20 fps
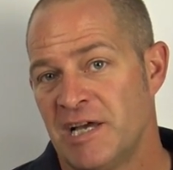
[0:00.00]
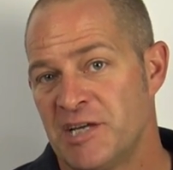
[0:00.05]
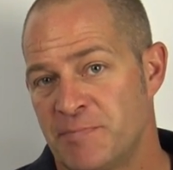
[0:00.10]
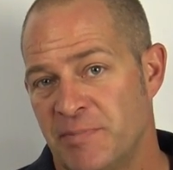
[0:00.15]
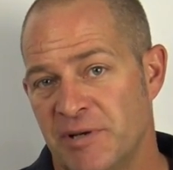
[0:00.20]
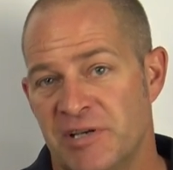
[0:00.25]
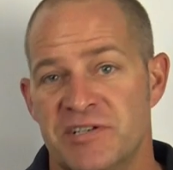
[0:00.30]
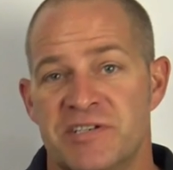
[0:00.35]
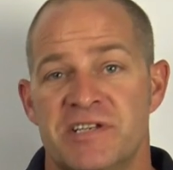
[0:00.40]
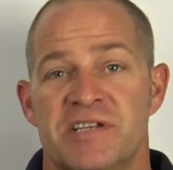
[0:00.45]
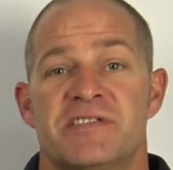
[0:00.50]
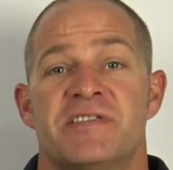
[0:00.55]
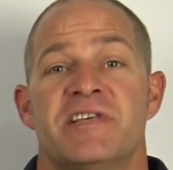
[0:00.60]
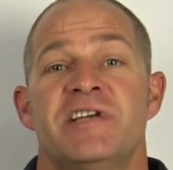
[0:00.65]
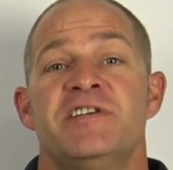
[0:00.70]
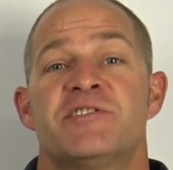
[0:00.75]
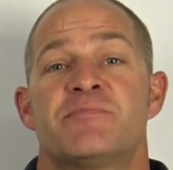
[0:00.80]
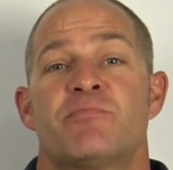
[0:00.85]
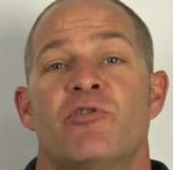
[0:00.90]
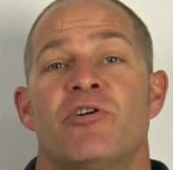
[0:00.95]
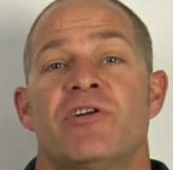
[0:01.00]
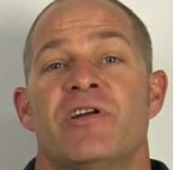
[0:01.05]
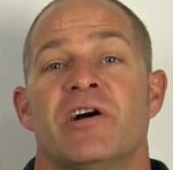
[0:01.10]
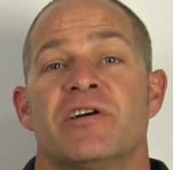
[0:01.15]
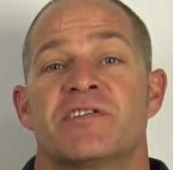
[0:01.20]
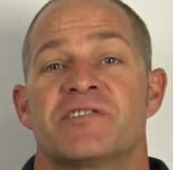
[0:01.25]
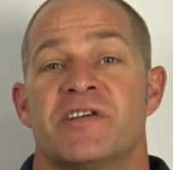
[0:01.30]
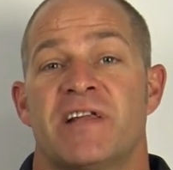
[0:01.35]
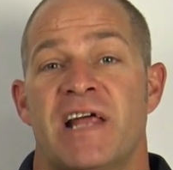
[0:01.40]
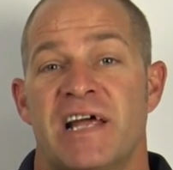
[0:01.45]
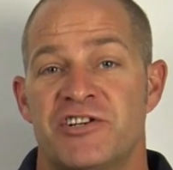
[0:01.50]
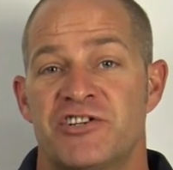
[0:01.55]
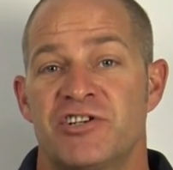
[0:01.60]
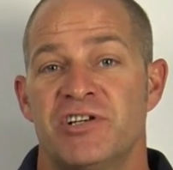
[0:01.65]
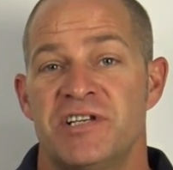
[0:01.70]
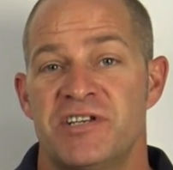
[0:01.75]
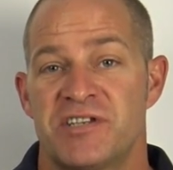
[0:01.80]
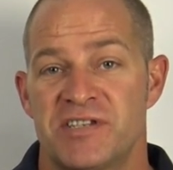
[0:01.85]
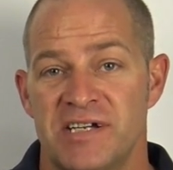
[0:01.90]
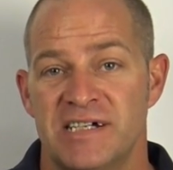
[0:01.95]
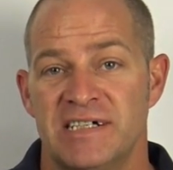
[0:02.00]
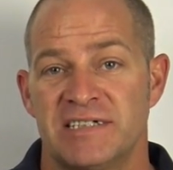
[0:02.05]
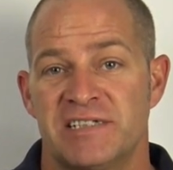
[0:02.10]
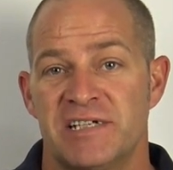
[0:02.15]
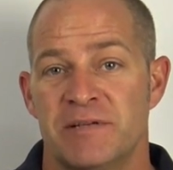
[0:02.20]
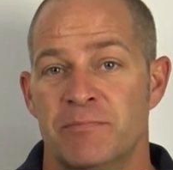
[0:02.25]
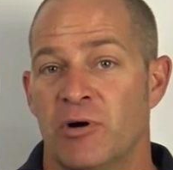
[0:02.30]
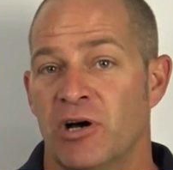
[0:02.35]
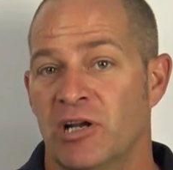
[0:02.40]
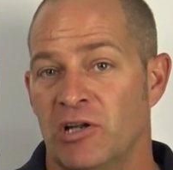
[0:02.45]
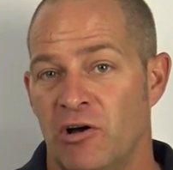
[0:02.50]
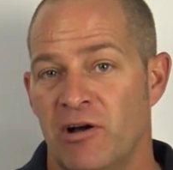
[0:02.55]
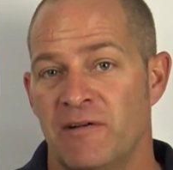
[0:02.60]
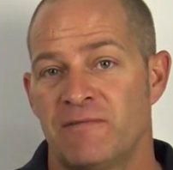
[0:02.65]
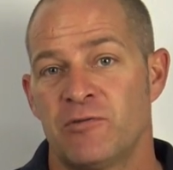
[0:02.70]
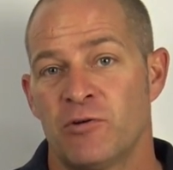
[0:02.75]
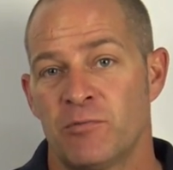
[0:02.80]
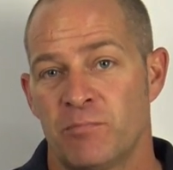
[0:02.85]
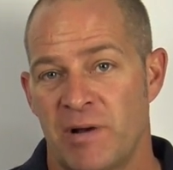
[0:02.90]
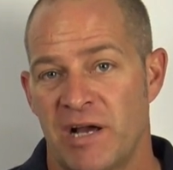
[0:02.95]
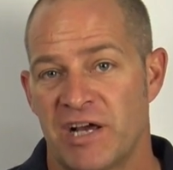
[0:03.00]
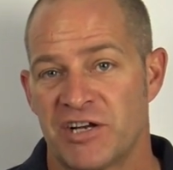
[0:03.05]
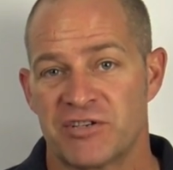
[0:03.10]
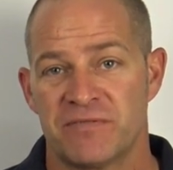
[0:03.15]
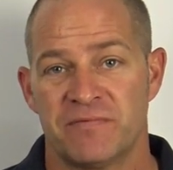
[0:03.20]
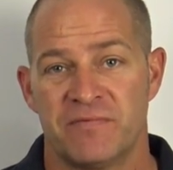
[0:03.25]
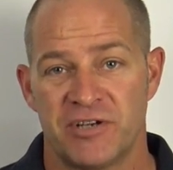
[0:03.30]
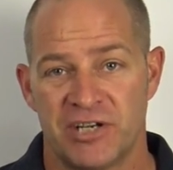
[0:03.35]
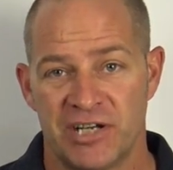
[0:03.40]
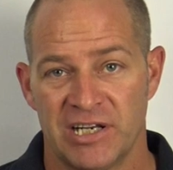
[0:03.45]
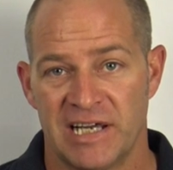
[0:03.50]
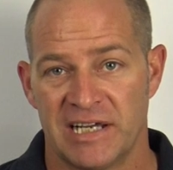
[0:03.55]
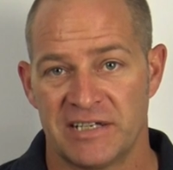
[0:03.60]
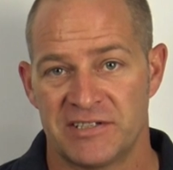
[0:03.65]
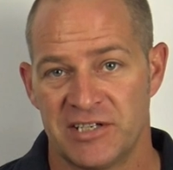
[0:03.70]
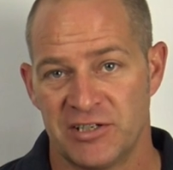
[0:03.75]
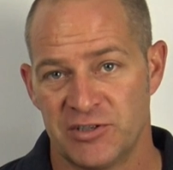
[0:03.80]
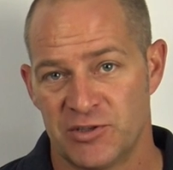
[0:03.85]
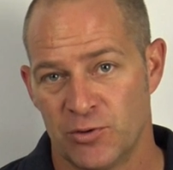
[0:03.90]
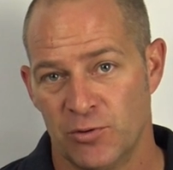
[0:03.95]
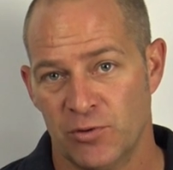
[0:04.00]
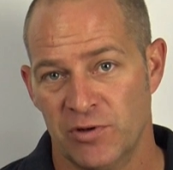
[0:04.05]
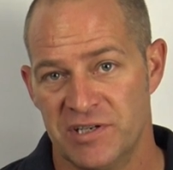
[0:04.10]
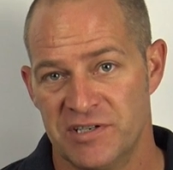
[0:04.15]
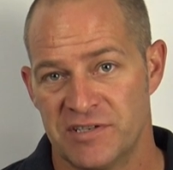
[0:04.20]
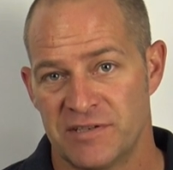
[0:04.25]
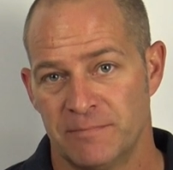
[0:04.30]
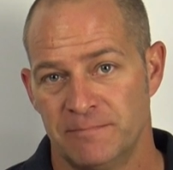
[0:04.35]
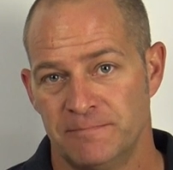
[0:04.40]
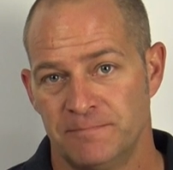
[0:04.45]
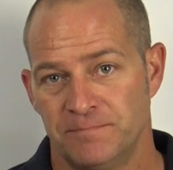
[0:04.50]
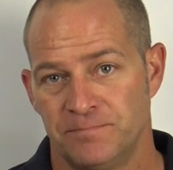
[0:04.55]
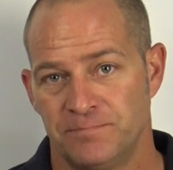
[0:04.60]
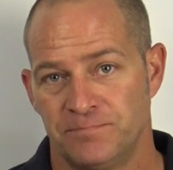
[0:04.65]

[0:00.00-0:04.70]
It's because it's these products that actually started my lifelong passion for collecting toys.